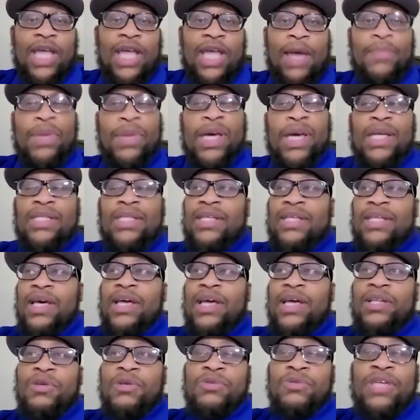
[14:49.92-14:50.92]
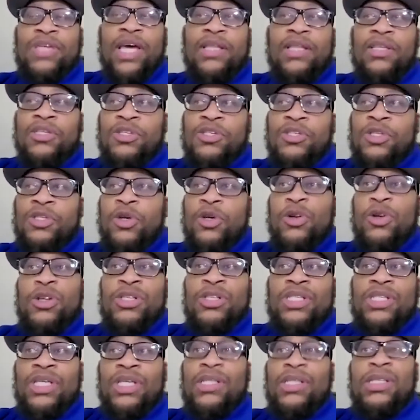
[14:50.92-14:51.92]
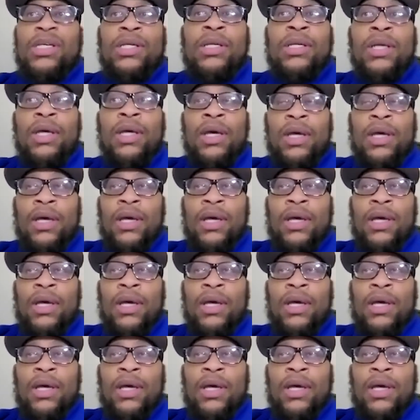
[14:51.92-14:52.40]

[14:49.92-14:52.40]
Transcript: that being said, you take this junior season